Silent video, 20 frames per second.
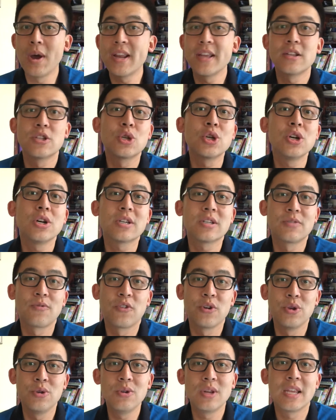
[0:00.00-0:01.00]
it took
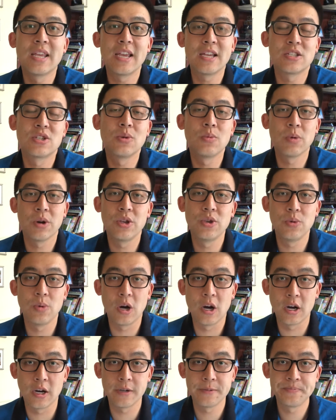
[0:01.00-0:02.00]
for you to get to where you
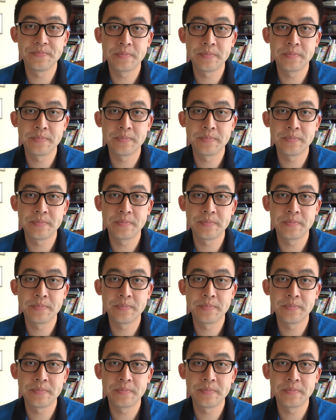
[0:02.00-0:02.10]
are.